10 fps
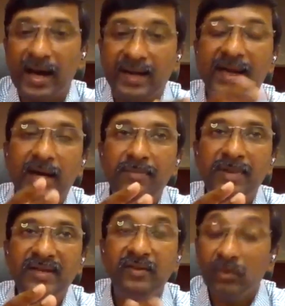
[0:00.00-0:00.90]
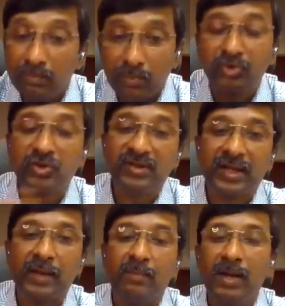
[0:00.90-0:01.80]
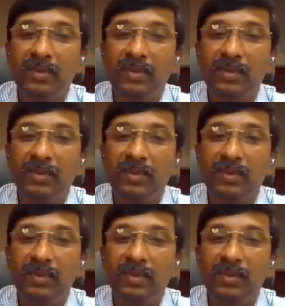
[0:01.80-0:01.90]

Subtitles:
RAR basis most of the time.